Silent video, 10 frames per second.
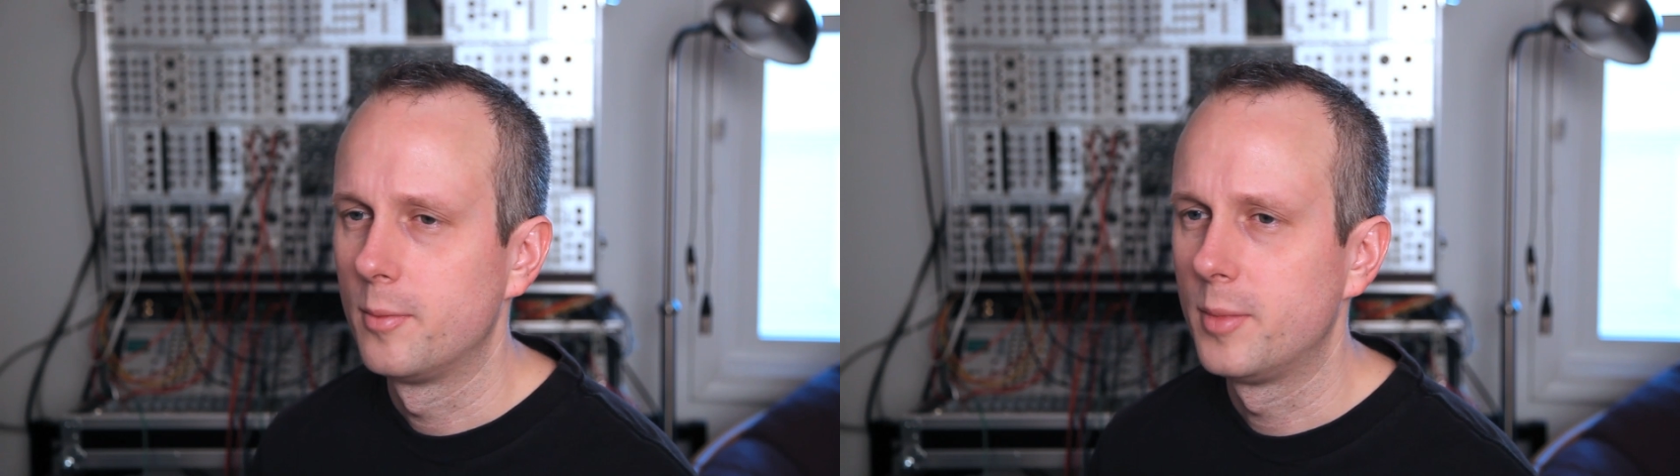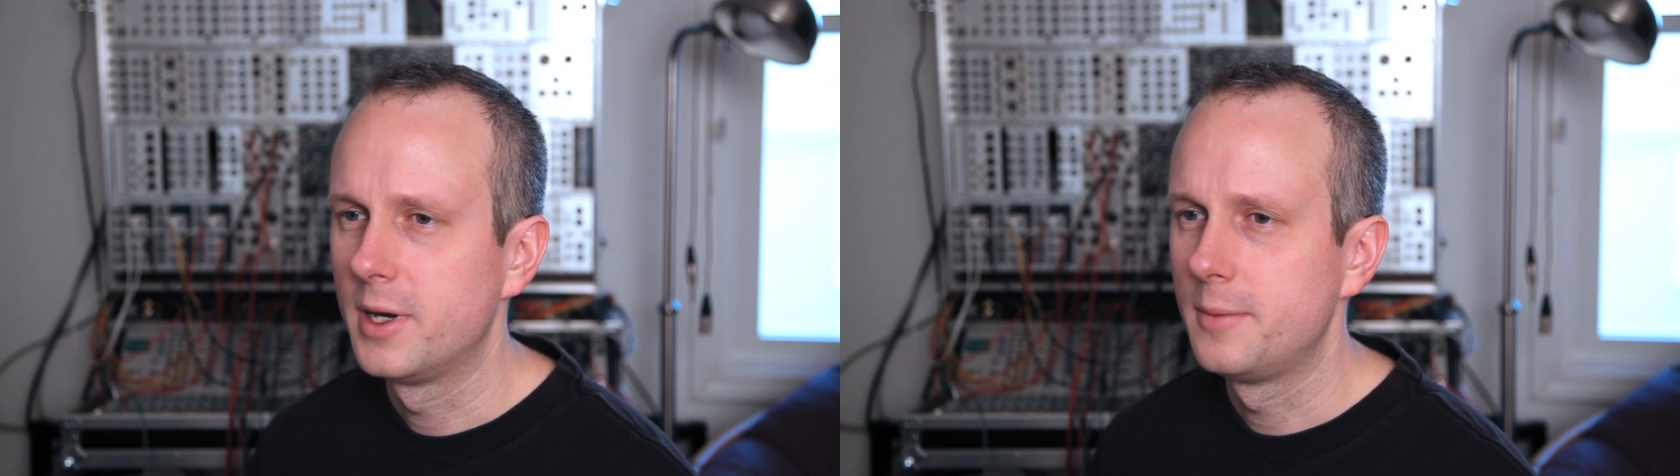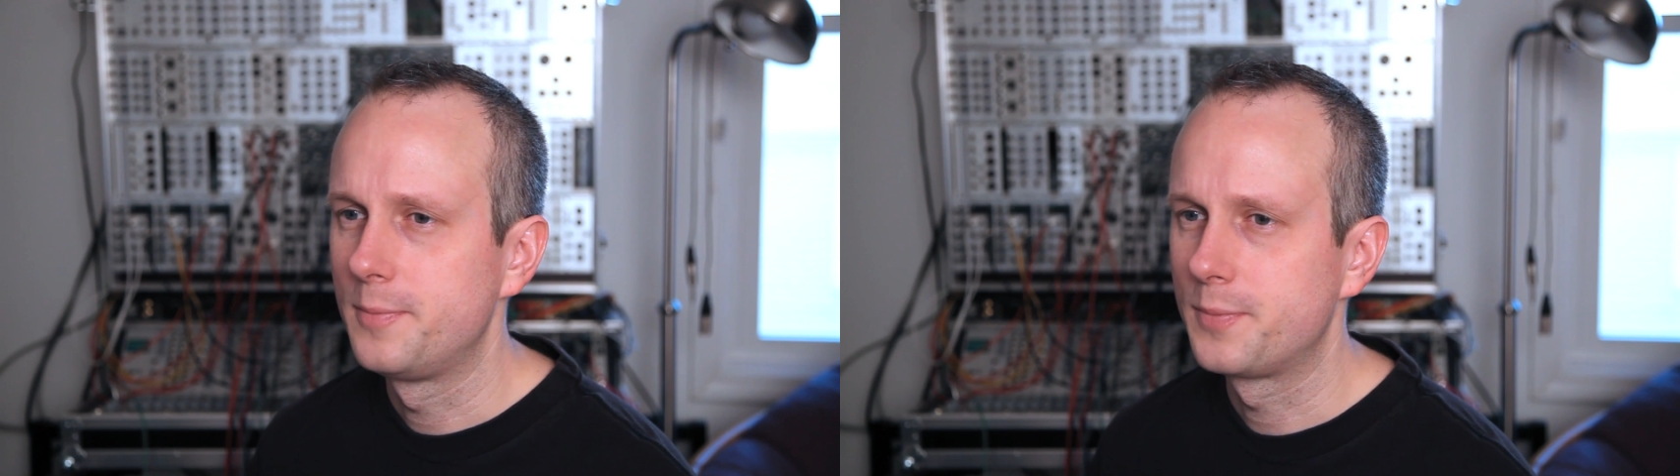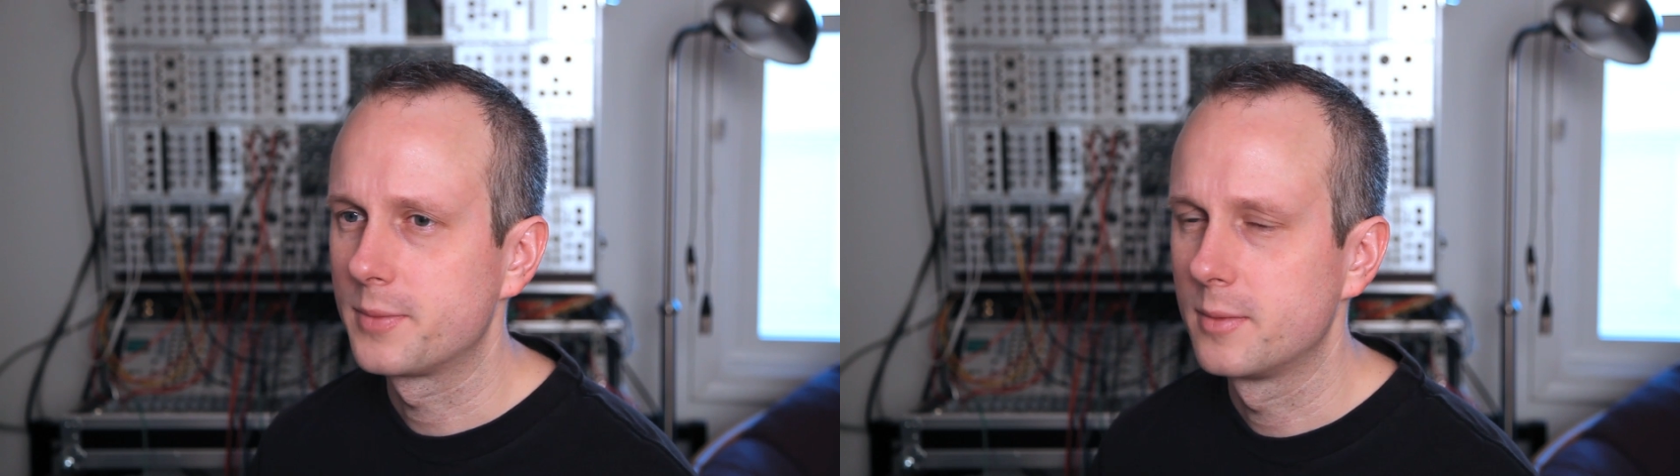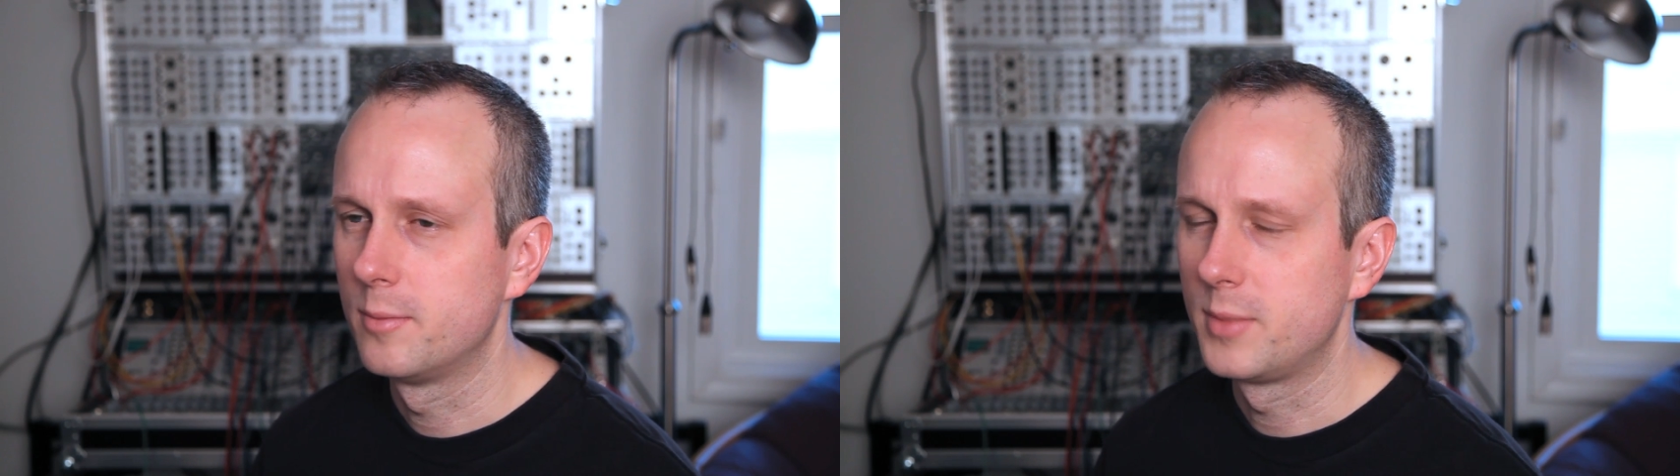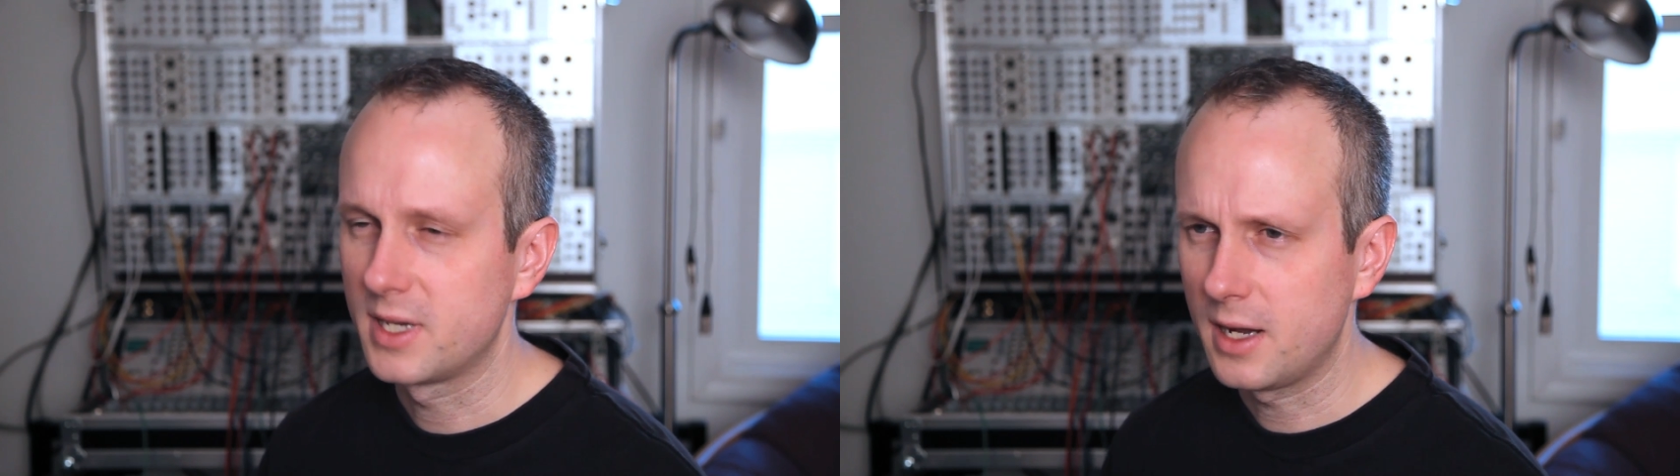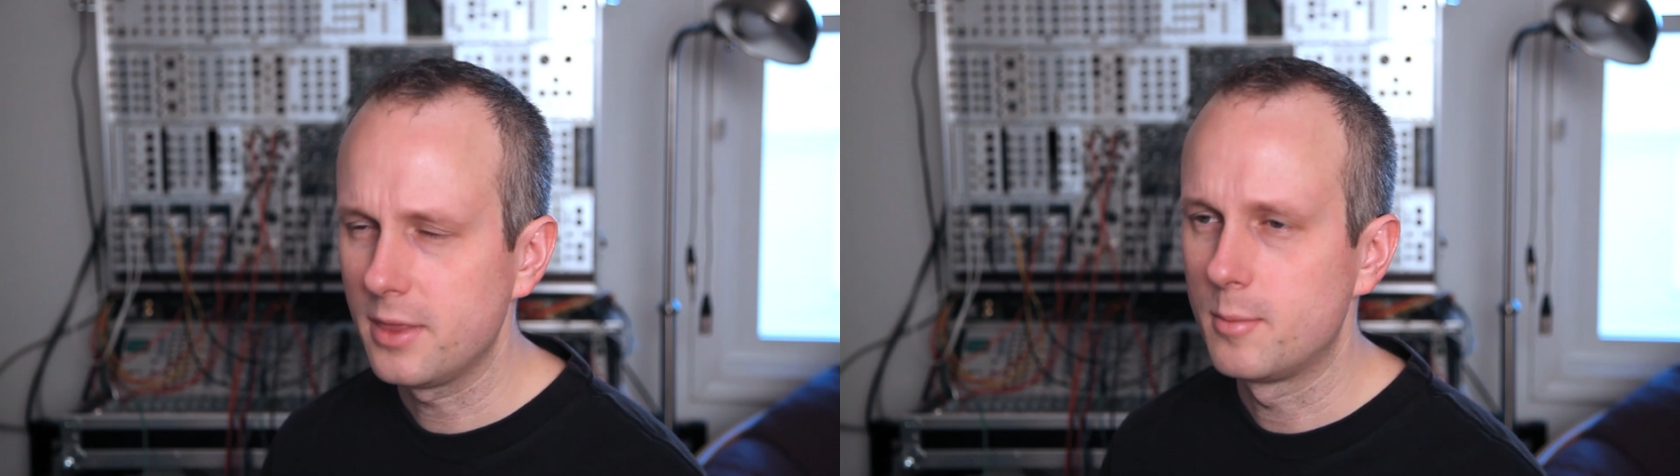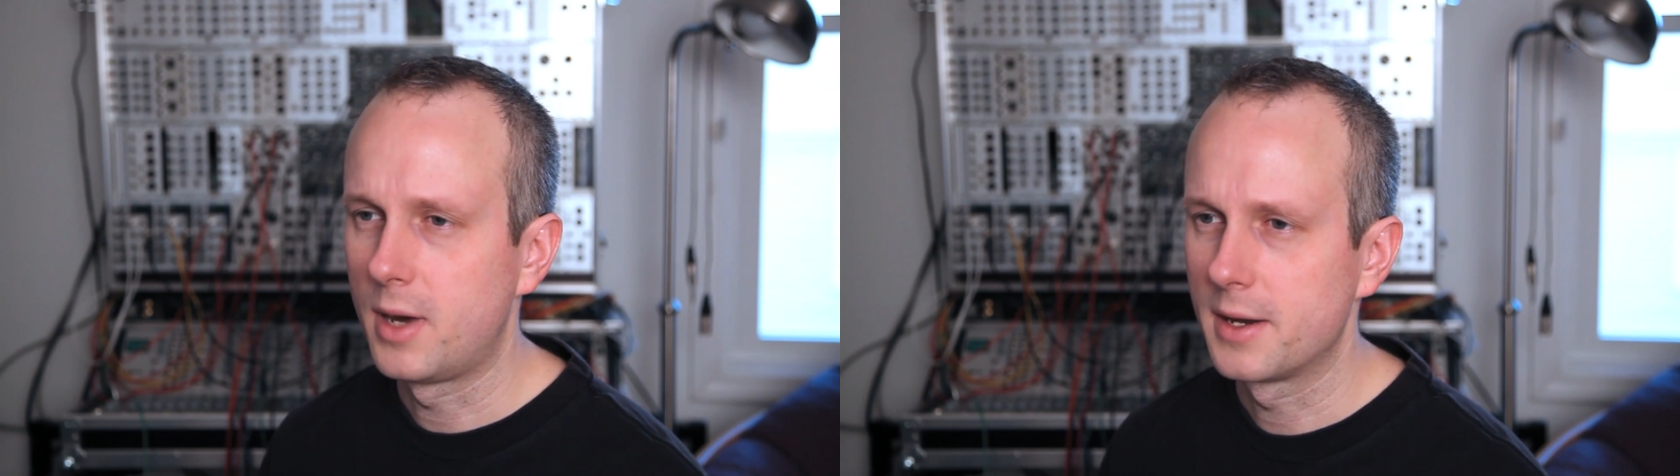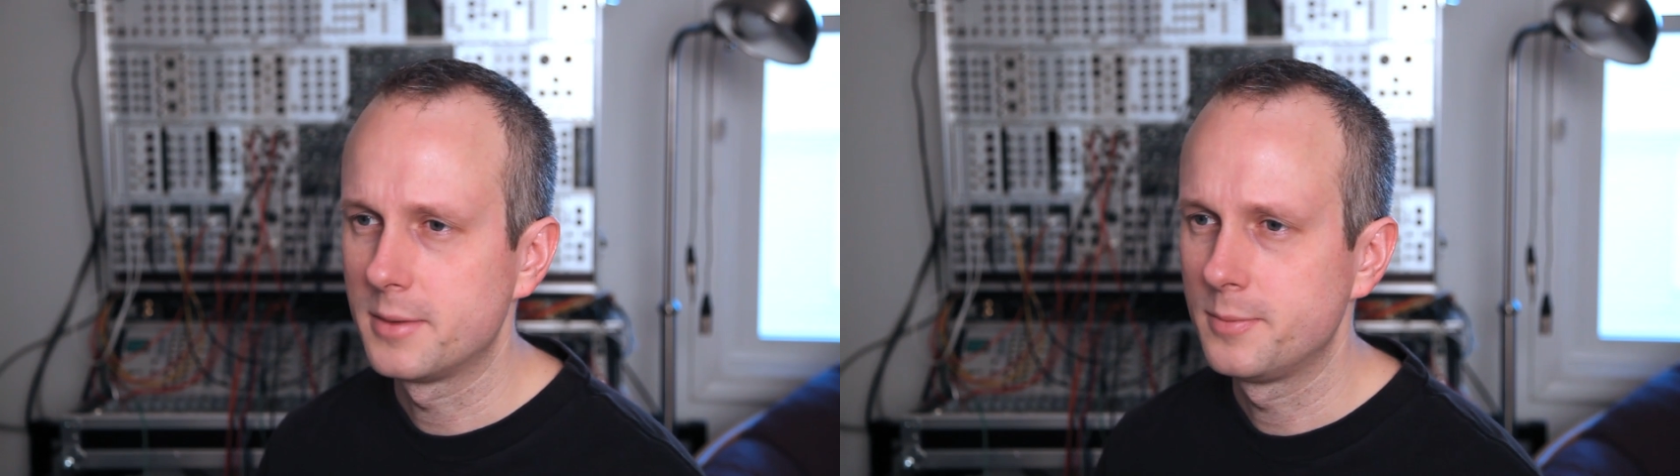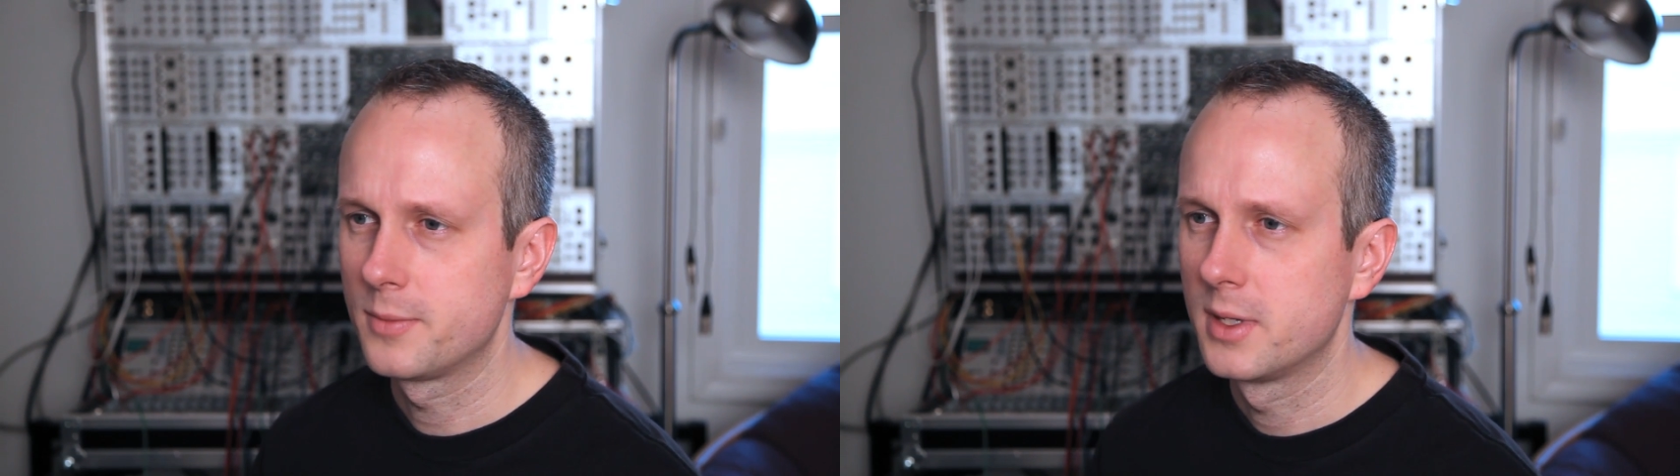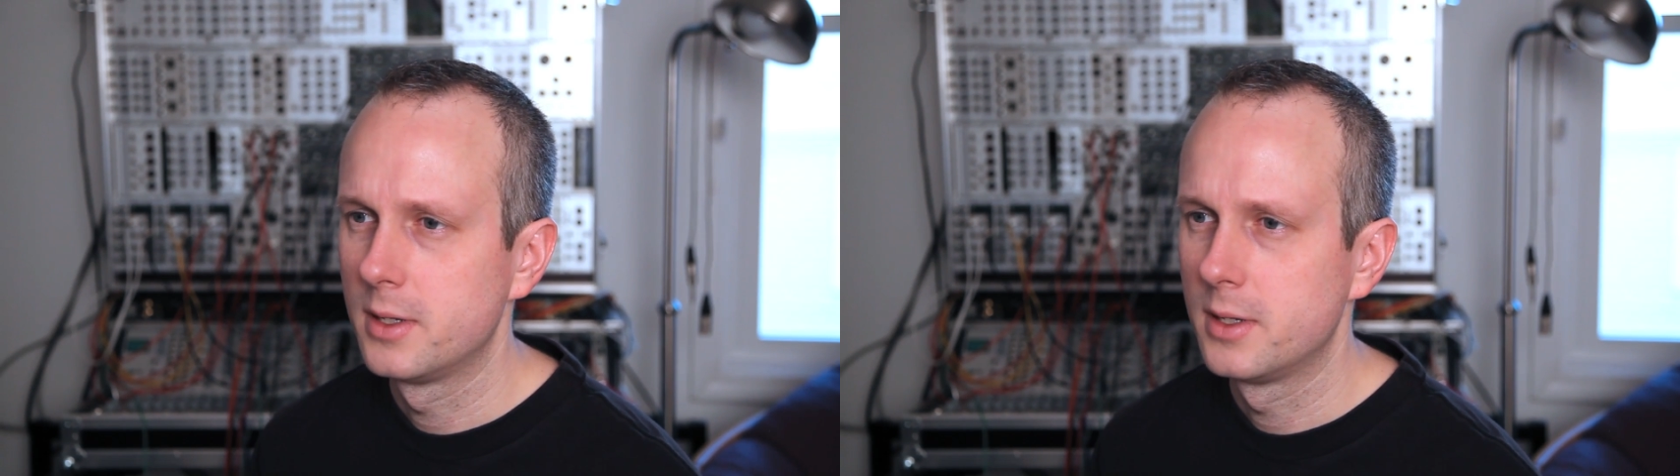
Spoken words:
But beyond the Monome,